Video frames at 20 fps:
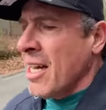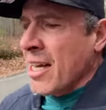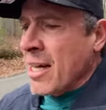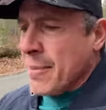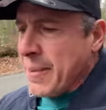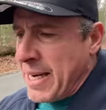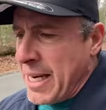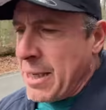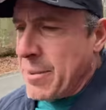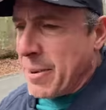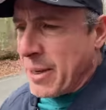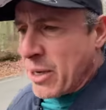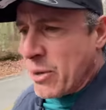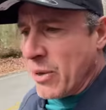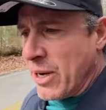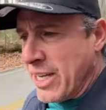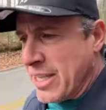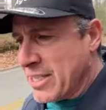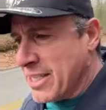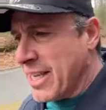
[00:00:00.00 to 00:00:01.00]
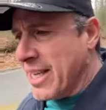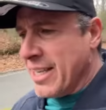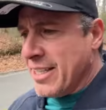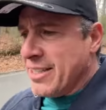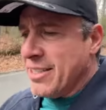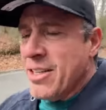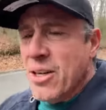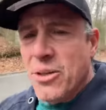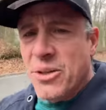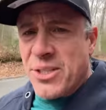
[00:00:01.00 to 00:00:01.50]
I mean, anybody who has
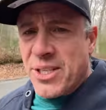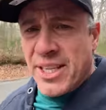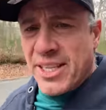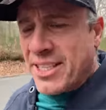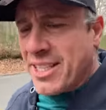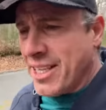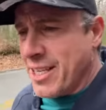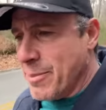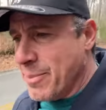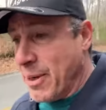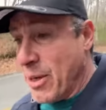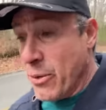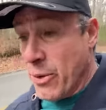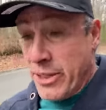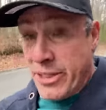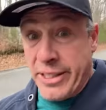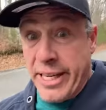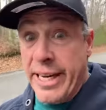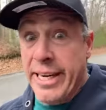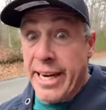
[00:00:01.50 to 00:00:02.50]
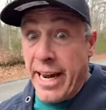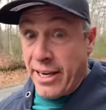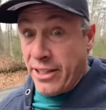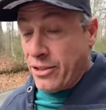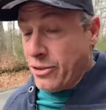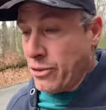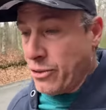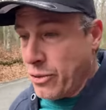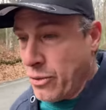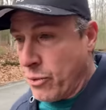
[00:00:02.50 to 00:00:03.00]
kids knows this. Anybody who has
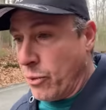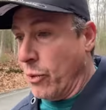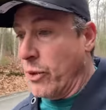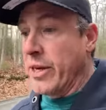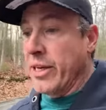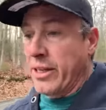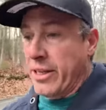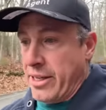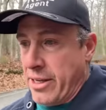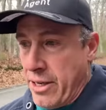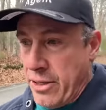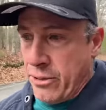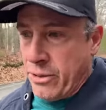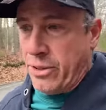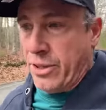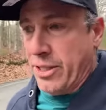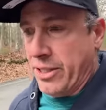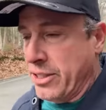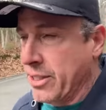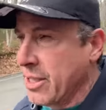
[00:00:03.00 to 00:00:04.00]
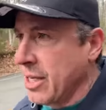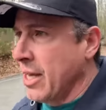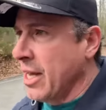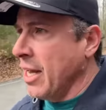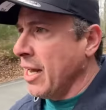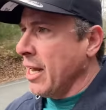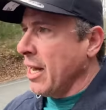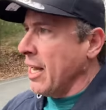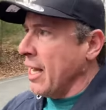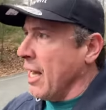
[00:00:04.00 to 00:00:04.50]
teenagers really knows this.
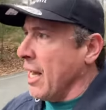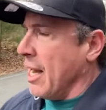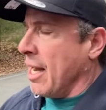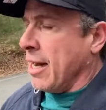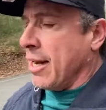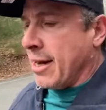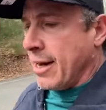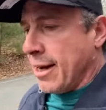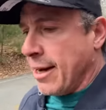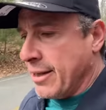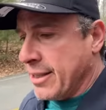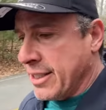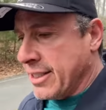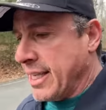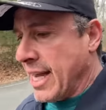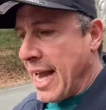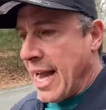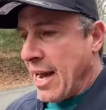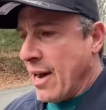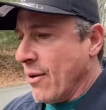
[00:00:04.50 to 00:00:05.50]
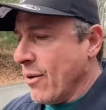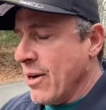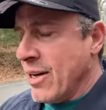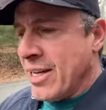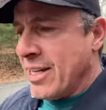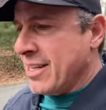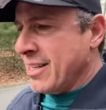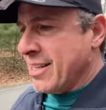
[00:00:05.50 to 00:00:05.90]
Just how